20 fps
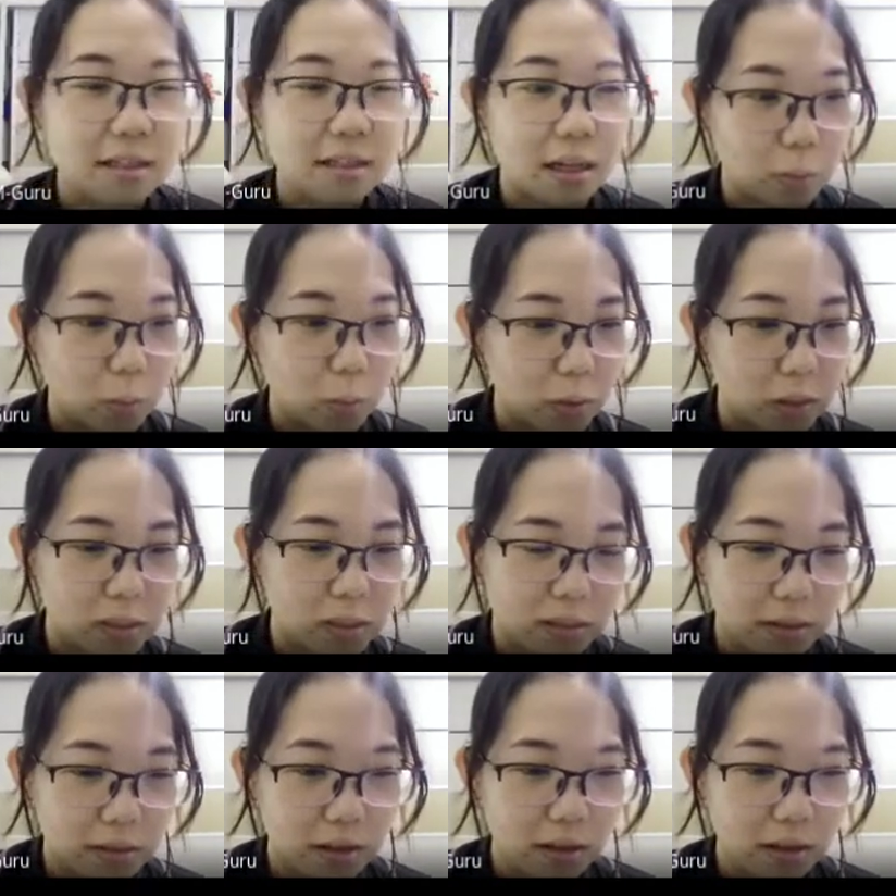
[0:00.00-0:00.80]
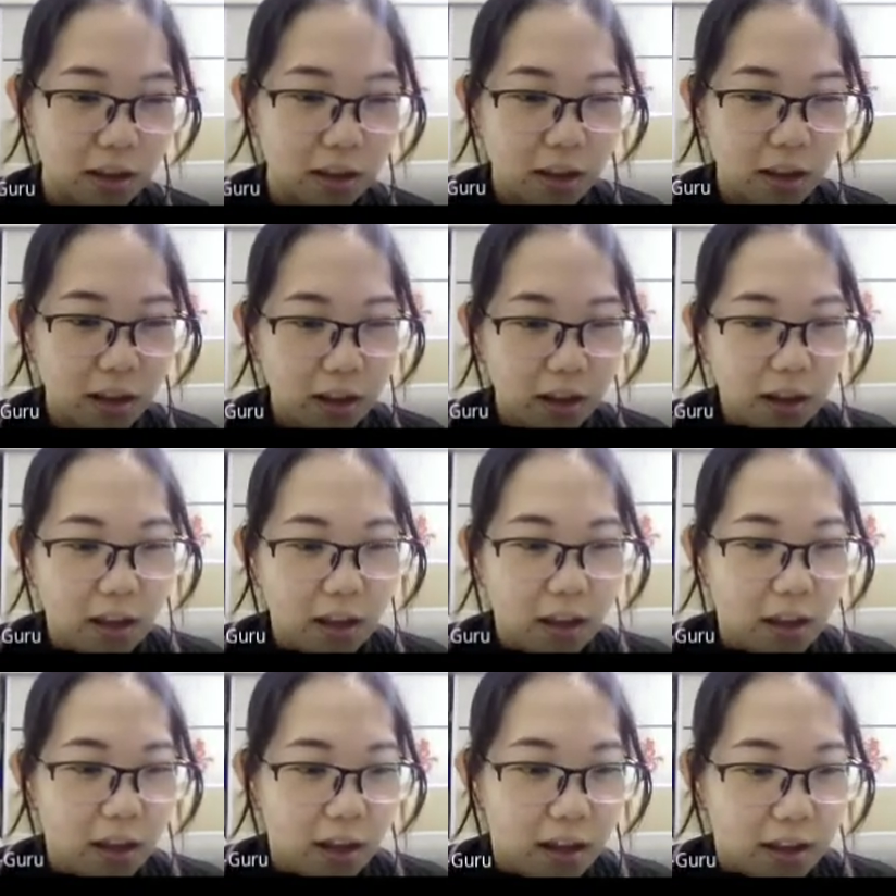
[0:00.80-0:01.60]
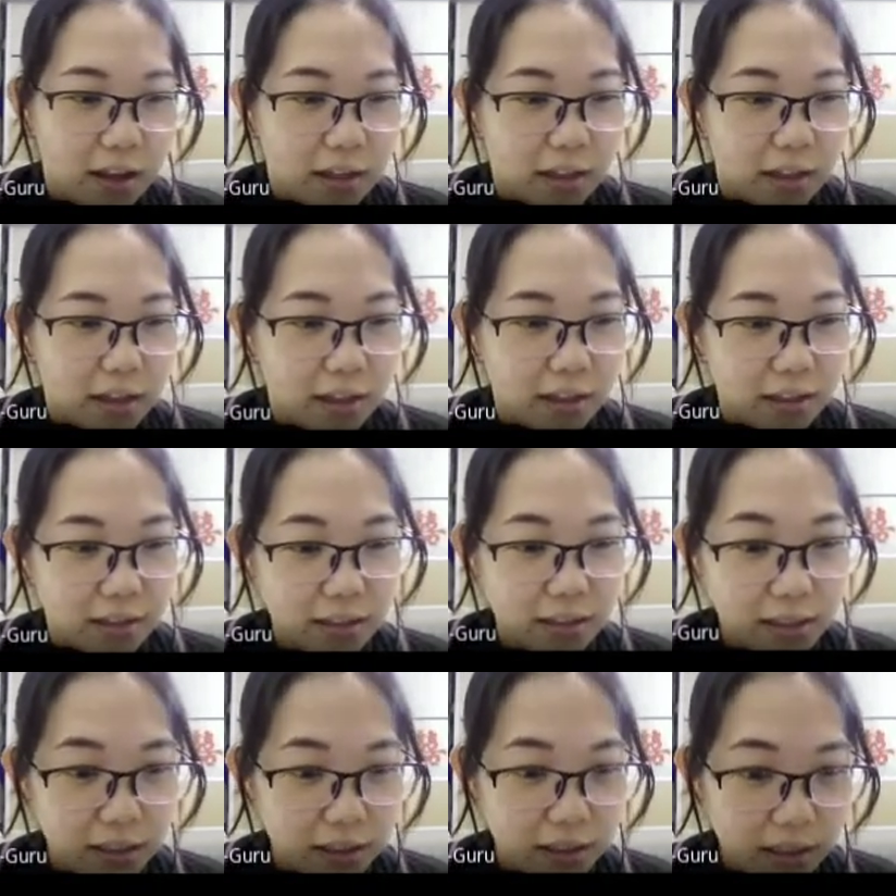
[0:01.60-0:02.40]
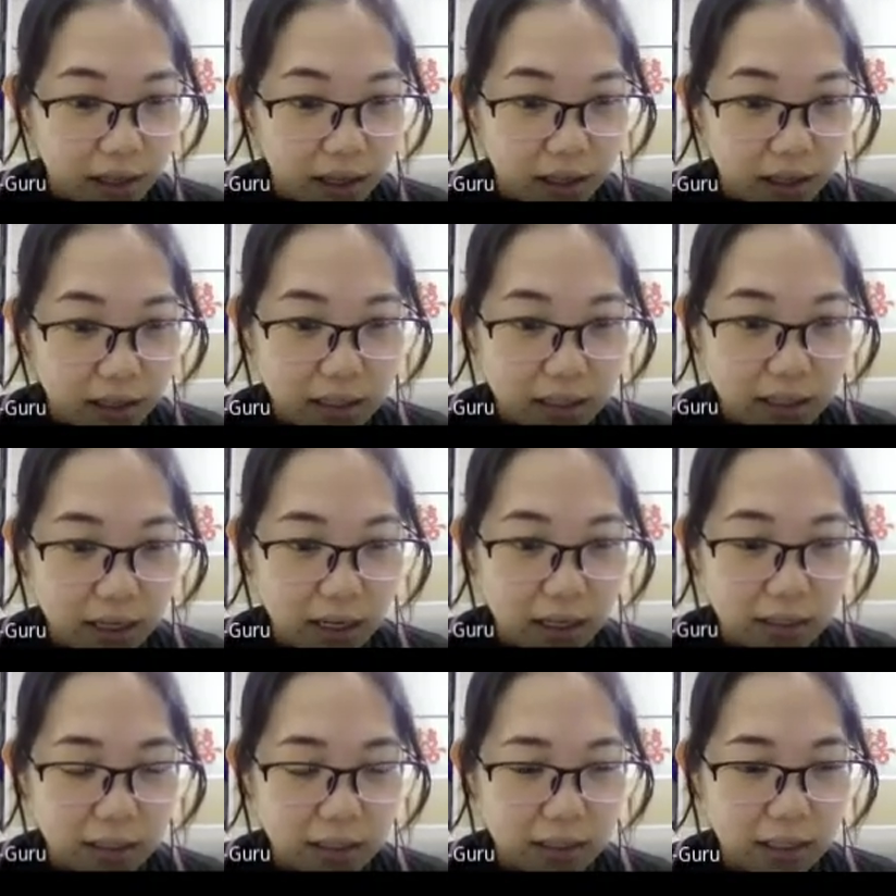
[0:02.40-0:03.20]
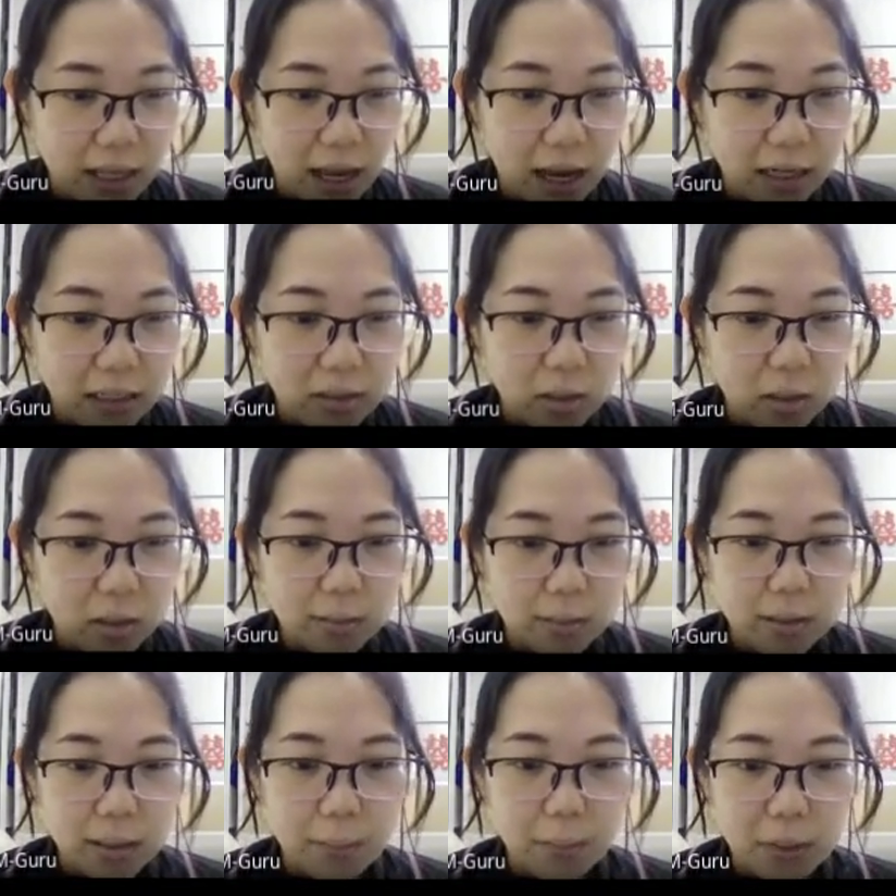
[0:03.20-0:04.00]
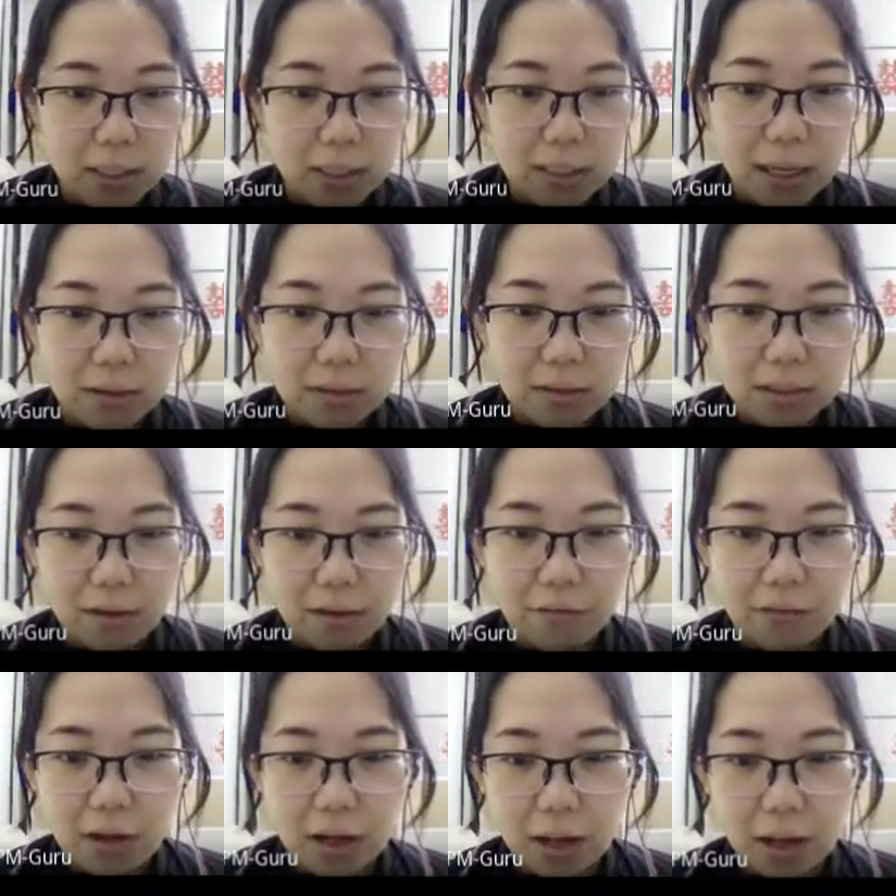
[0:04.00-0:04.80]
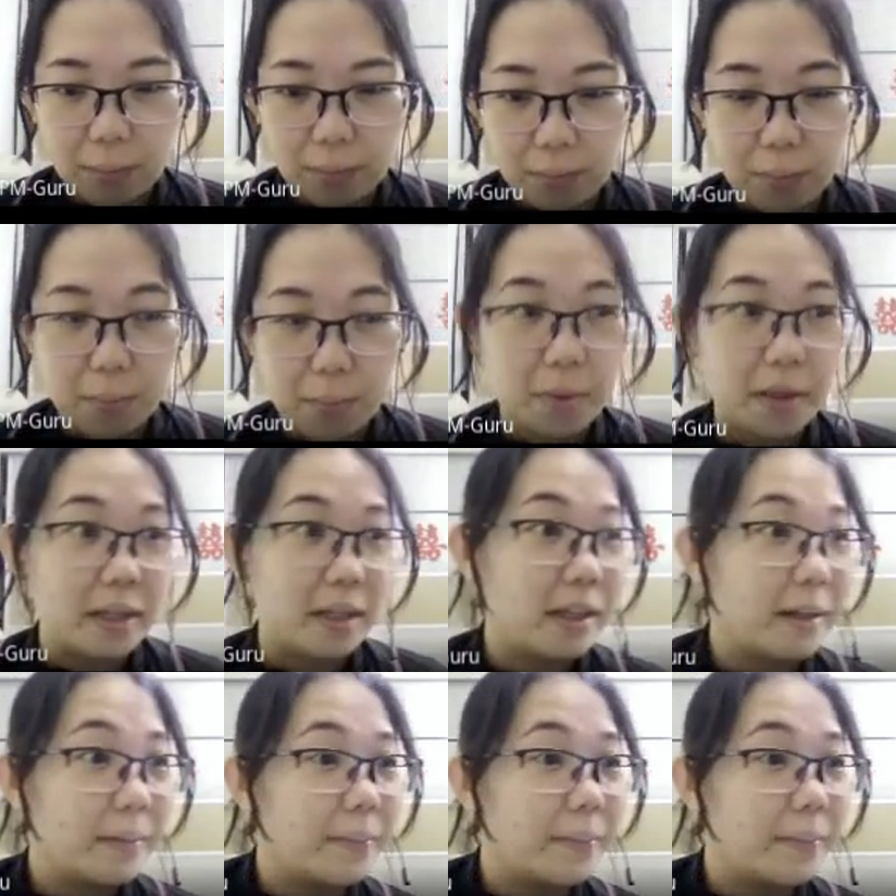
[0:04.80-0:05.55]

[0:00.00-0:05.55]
Lucas. Xin Yan says ice cubes are placed outside of cup B.